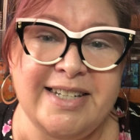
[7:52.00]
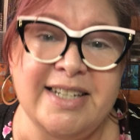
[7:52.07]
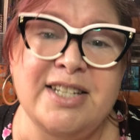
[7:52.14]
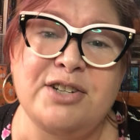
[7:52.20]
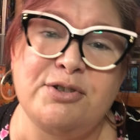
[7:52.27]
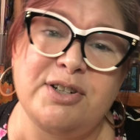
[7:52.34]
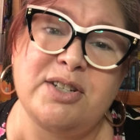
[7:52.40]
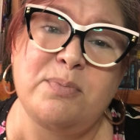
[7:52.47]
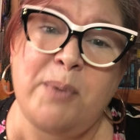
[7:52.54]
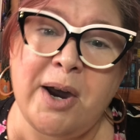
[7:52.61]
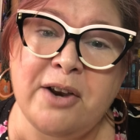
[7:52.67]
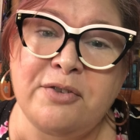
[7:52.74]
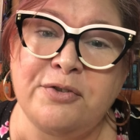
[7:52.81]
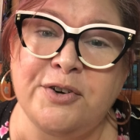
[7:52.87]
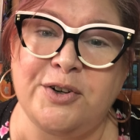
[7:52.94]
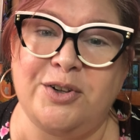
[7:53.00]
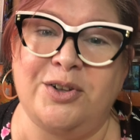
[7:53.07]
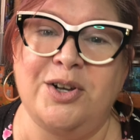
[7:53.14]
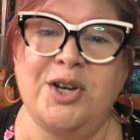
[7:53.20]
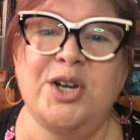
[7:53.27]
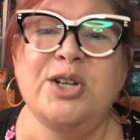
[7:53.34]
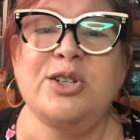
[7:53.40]
disrespectful
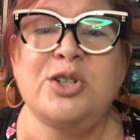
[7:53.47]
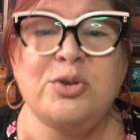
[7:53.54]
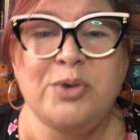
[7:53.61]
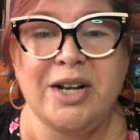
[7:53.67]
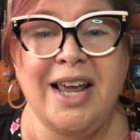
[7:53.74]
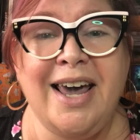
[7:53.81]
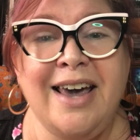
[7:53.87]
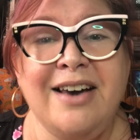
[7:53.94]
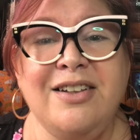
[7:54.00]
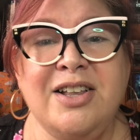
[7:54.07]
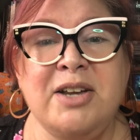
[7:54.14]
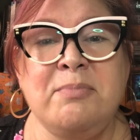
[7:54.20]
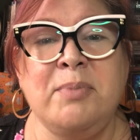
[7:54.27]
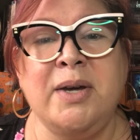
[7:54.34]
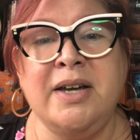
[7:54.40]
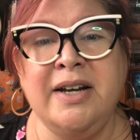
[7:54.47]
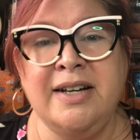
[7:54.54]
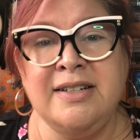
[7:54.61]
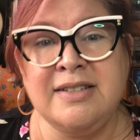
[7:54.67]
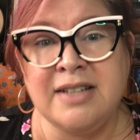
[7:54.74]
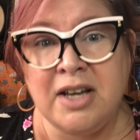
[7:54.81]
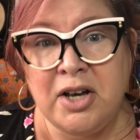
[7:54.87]
to inhale it
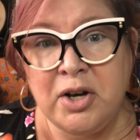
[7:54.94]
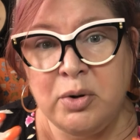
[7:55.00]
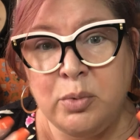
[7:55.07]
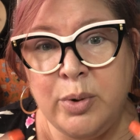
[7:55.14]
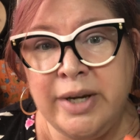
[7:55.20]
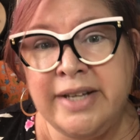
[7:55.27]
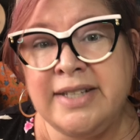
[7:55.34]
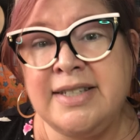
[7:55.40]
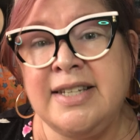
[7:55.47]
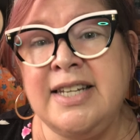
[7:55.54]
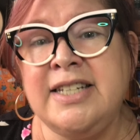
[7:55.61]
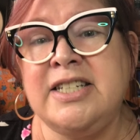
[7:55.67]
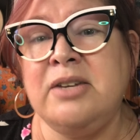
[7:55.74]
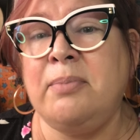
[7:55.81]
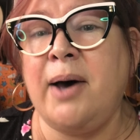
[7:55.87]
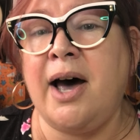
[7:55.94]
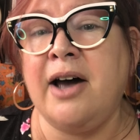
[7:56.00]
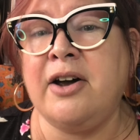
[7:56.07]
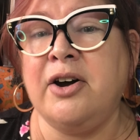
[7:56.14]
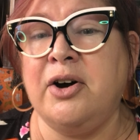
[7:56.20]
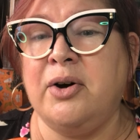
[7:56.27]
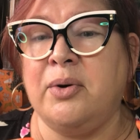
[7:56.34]
because we see
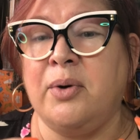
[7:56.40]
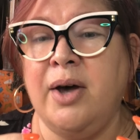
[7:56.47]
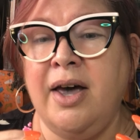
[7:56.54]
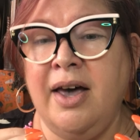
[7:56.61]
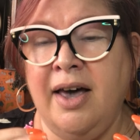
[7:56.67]
tobacco